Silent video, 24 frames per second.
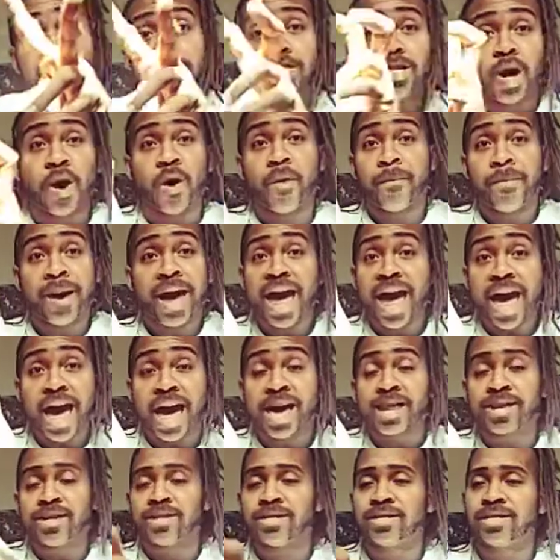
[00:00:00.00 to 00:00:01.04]
go
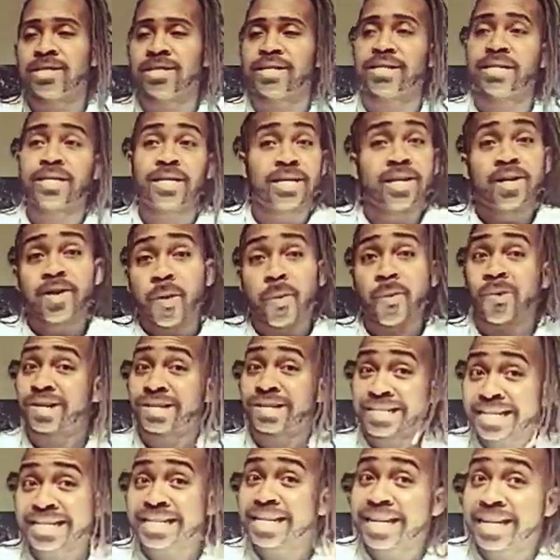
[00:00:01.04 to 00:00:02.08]
bad. Order
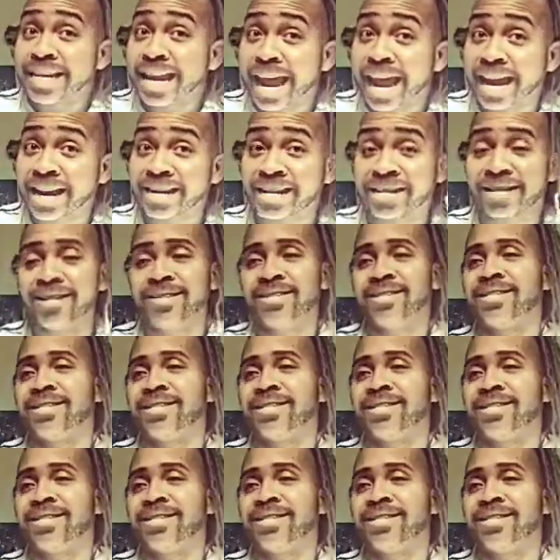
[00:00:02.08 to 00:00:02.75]
66.